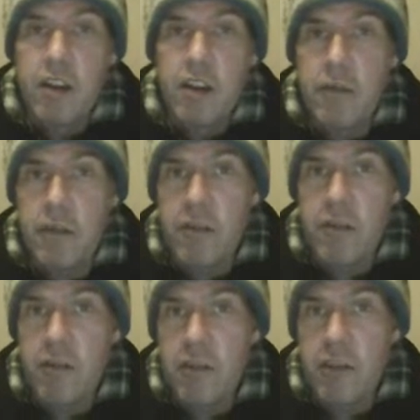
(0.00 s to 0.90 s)
who would
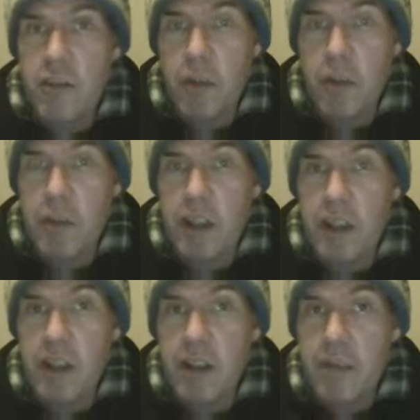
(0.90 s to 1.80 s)
also
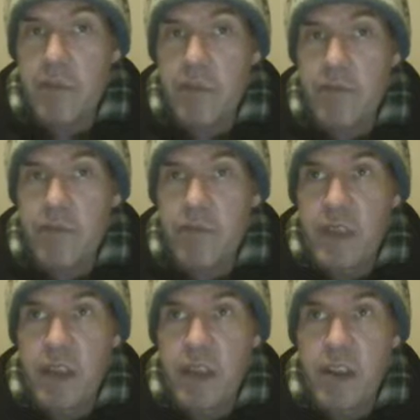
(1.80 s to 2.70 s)
be
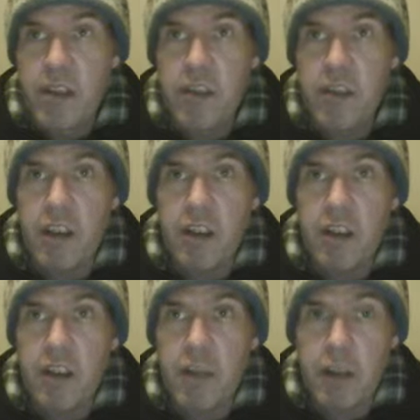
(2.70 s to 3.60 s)

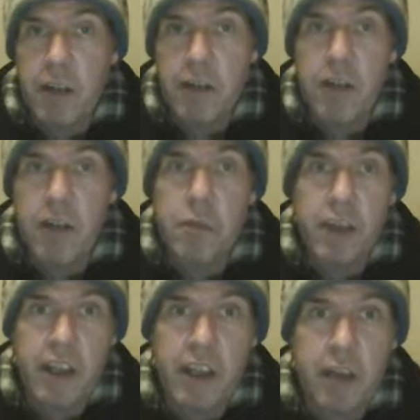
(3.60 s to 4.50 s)
legally recognised by
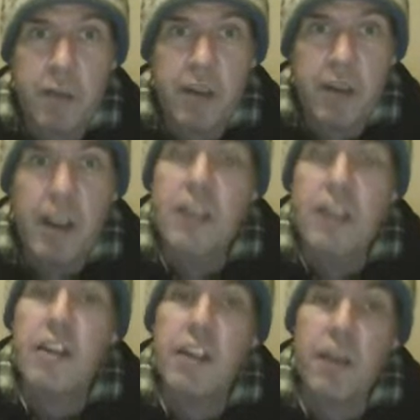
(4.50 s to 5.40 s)
the government.
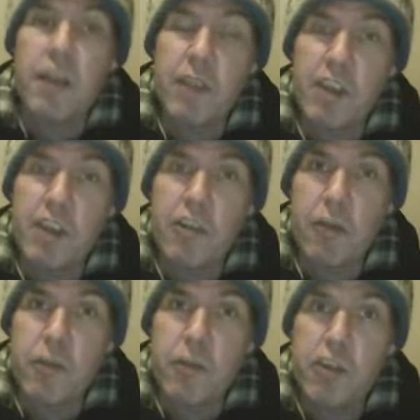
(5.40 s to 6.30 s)
Then you have the
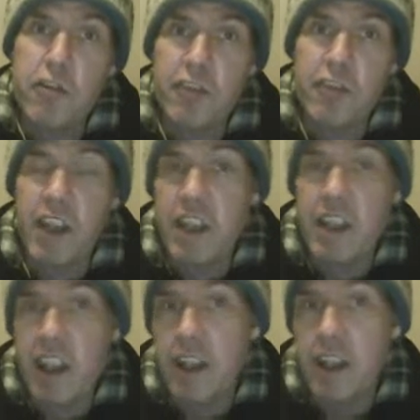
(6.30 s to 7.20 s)
issue of children,
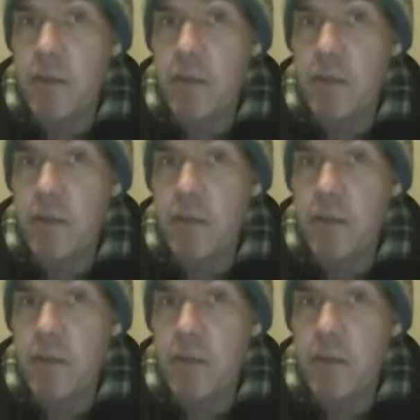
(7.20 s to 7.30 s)
again